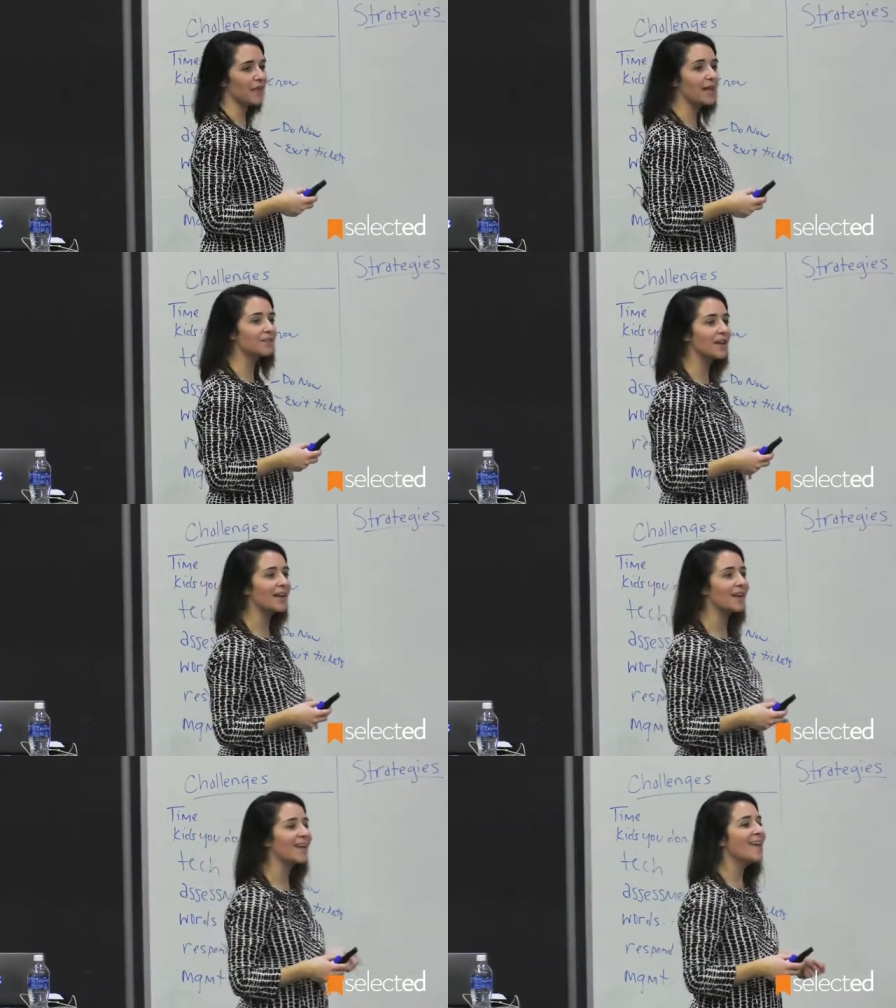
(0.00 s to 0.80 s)

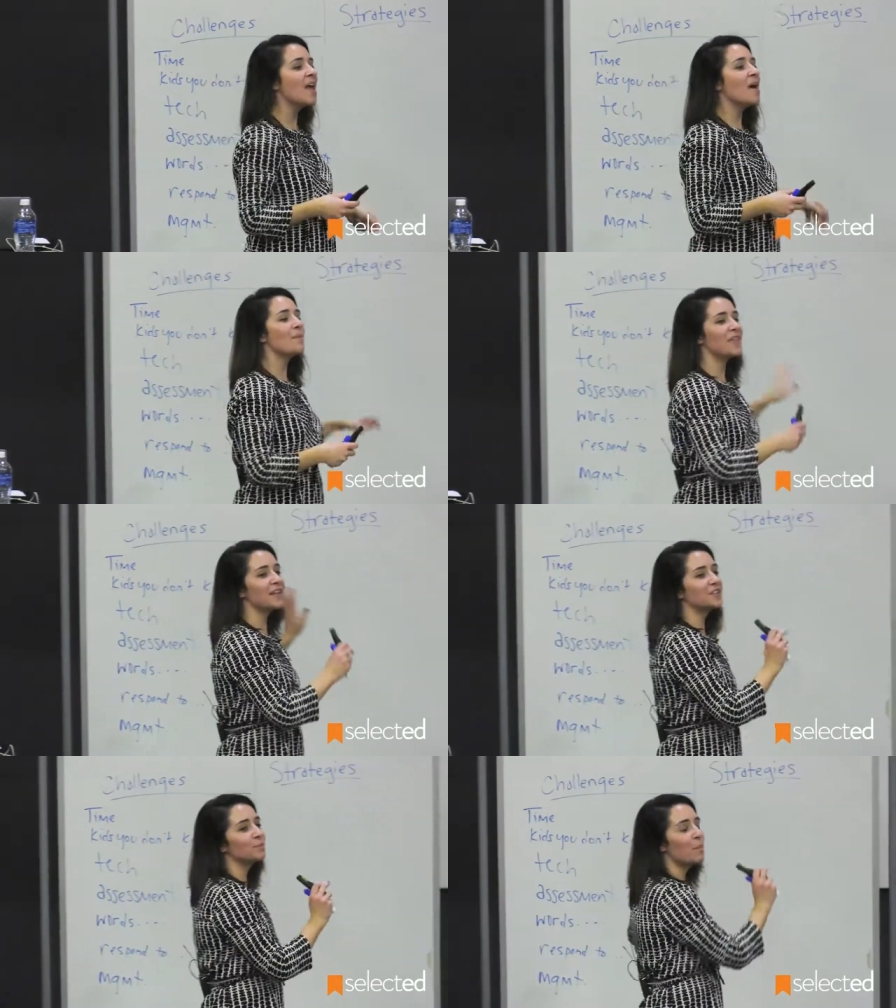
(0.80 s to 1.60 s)
handwriting, but
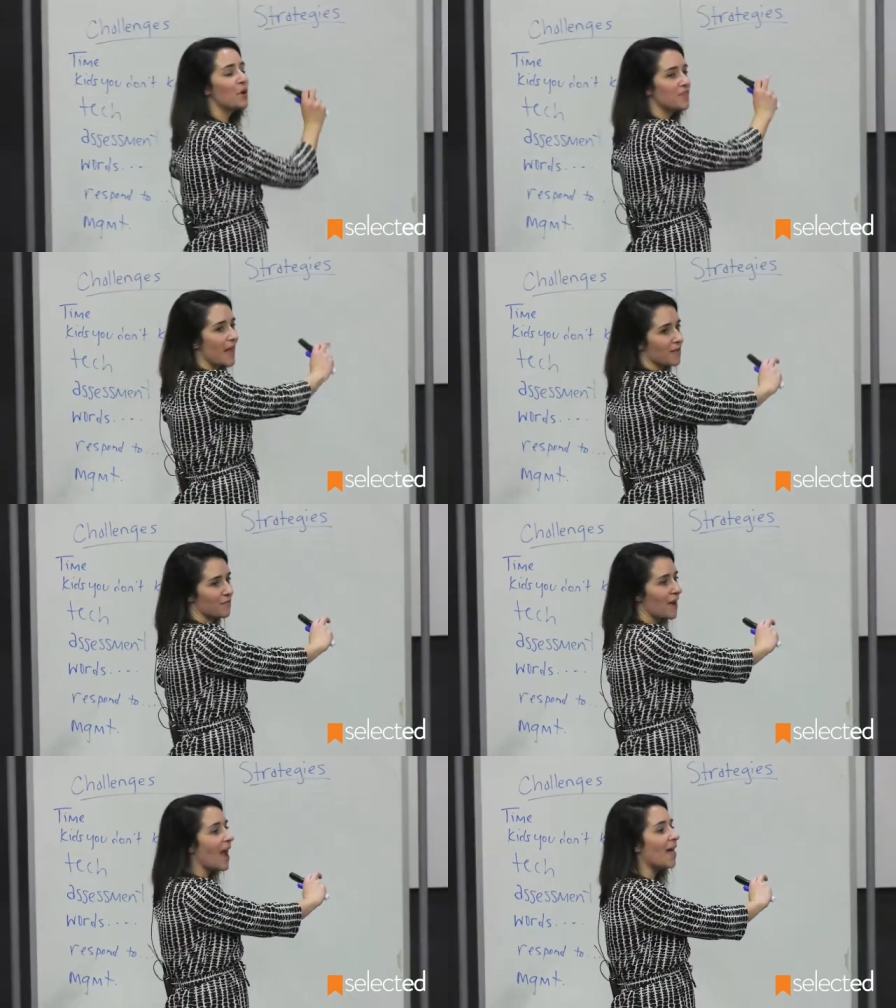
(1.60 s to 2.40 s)
they just put that
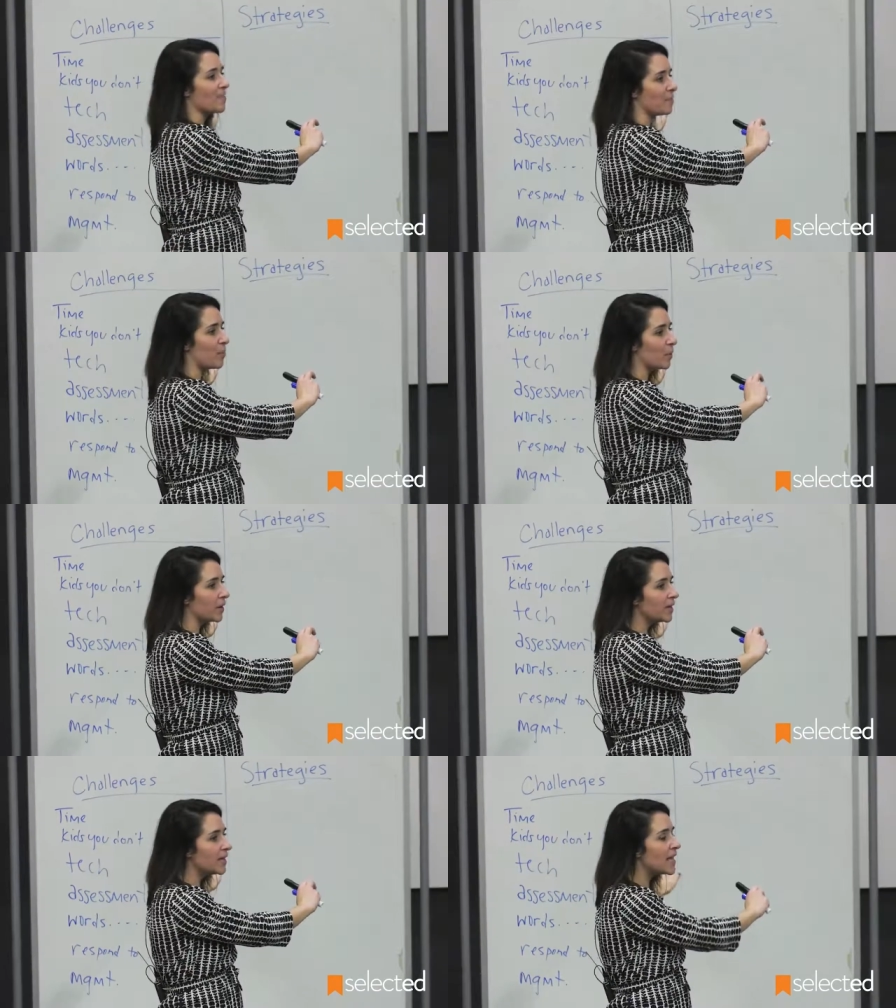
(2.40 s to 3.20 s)
right on the
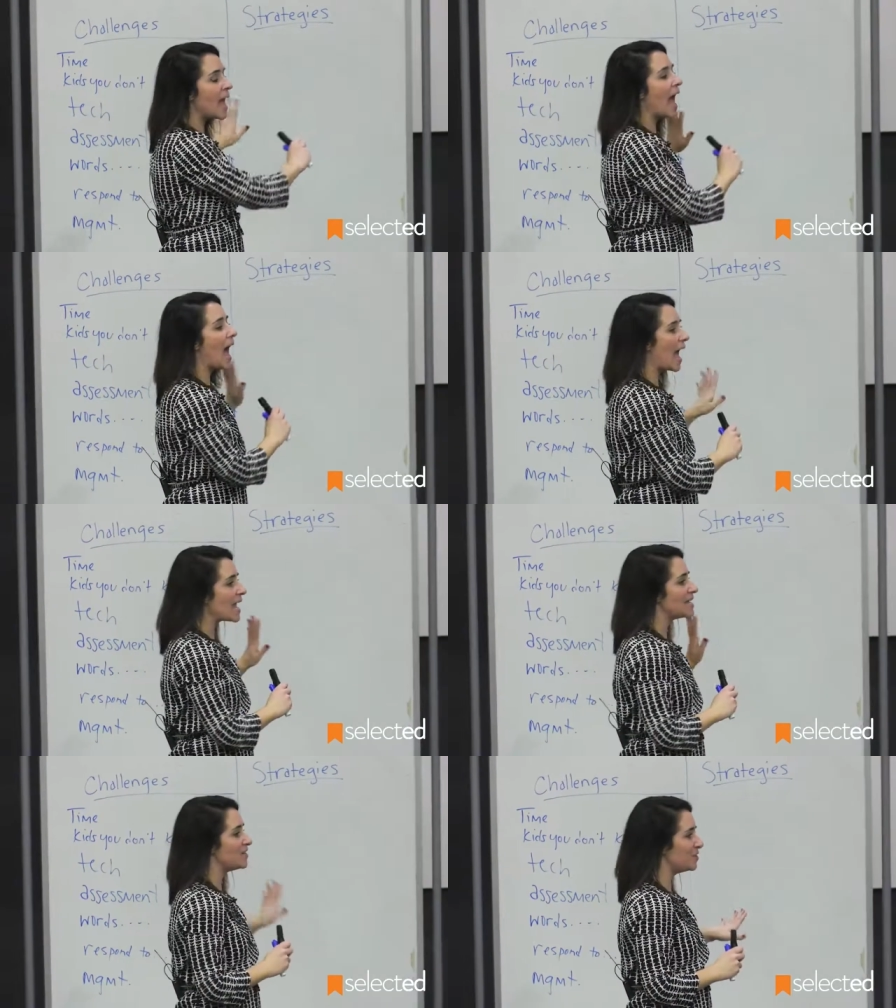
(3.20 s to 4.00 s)
board.
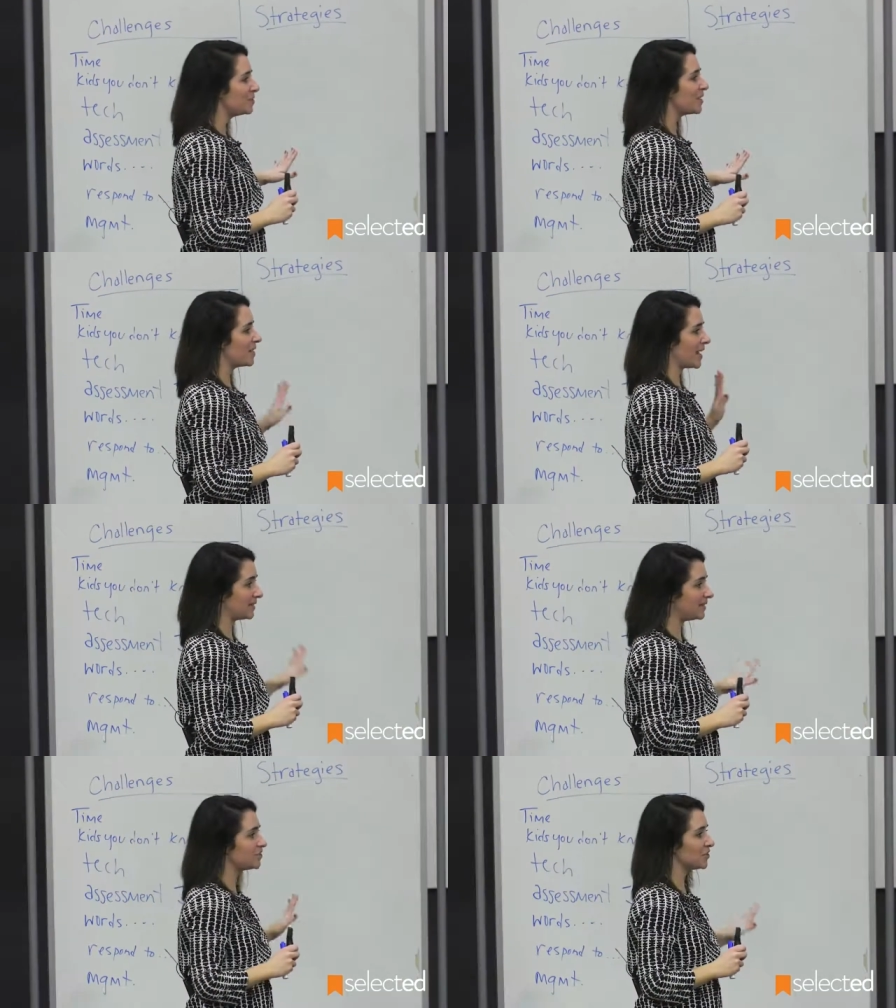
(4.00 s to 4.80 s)
I knew that
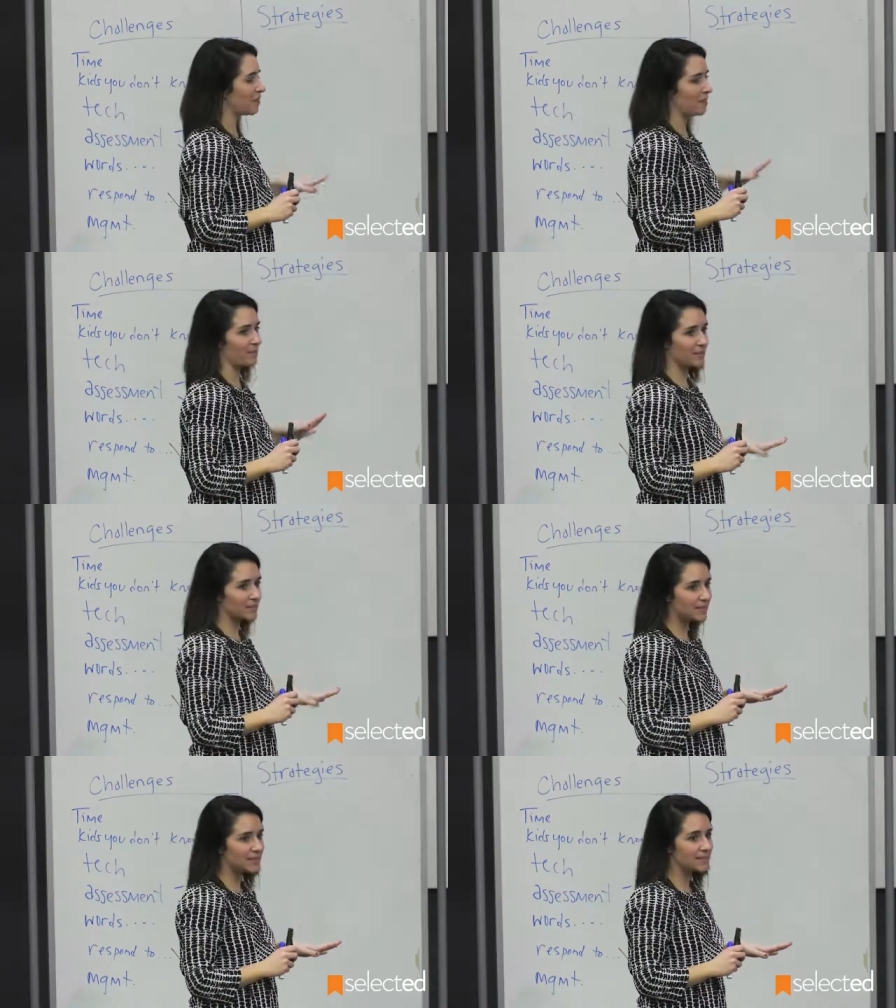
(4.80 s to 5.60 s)
that teacher meant
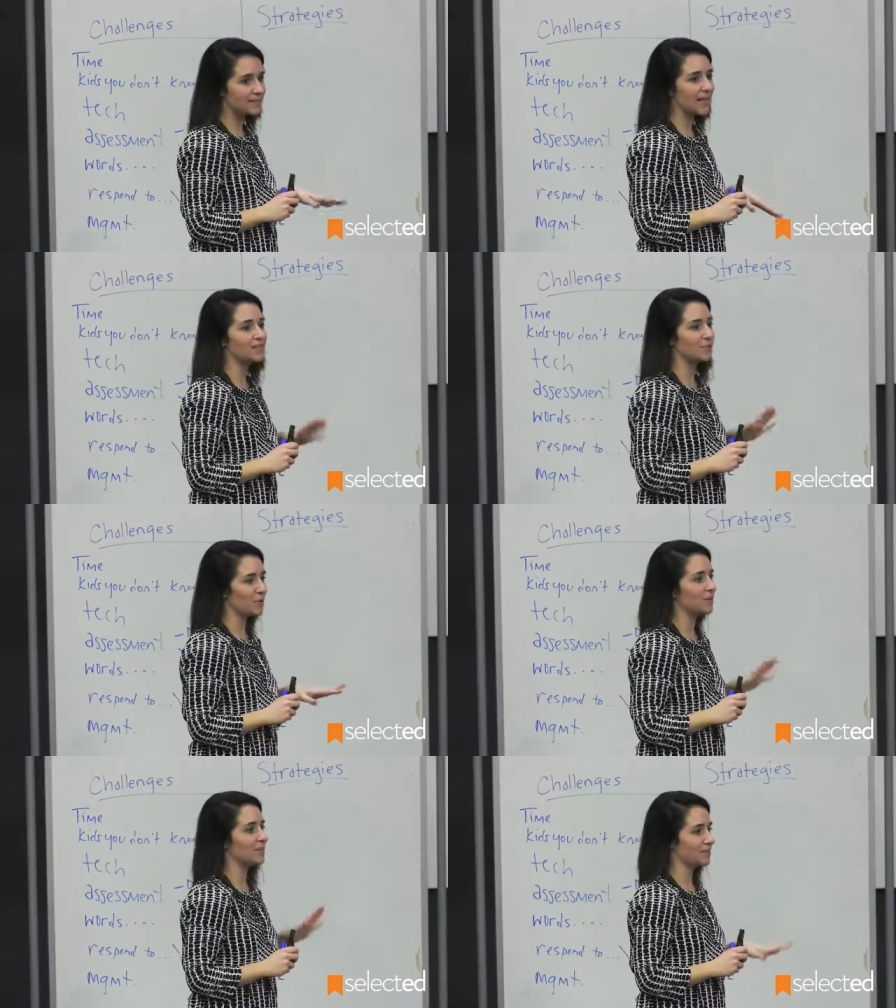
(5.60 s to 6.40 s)
business and so
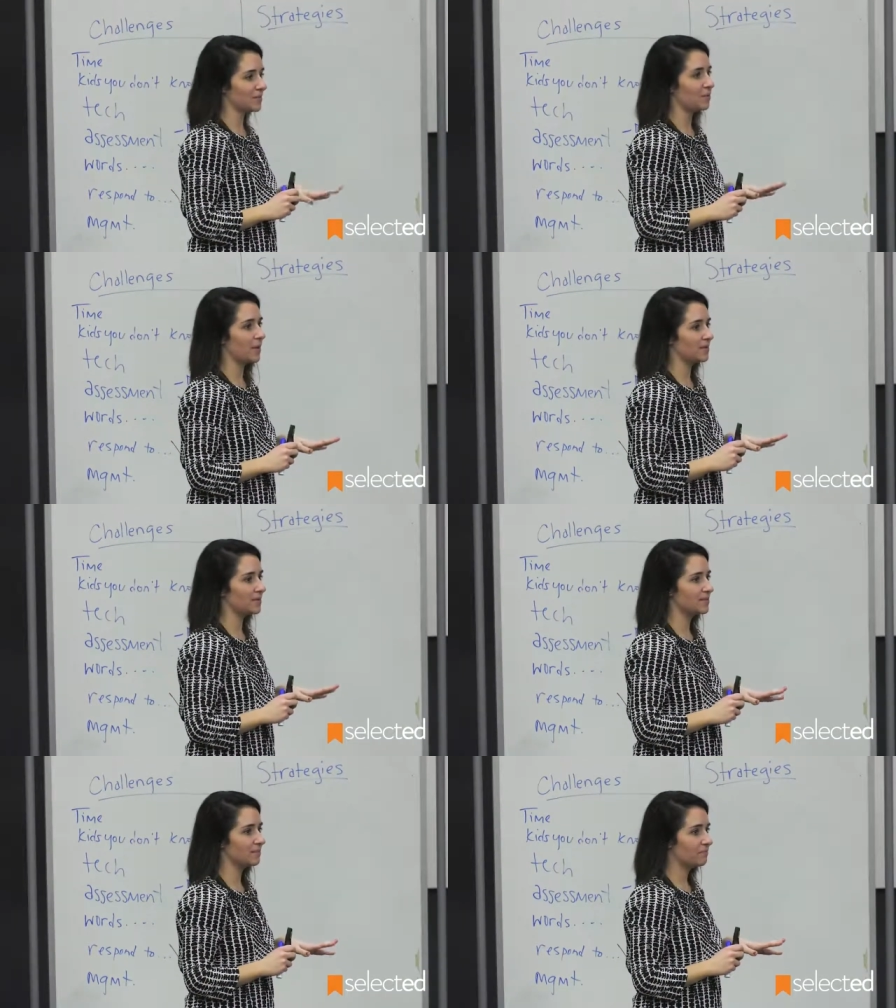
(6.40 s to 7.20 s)
did the students,